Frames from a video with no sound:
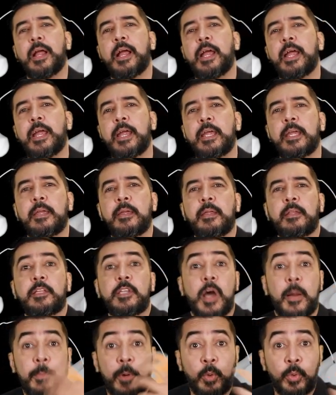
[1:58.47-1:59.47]
a
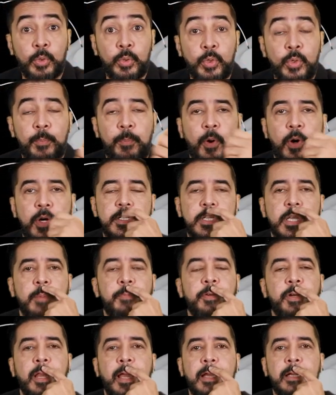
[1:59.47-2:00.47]
double loop,
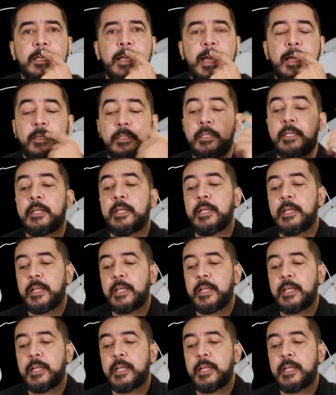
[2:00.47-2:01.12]
something like that?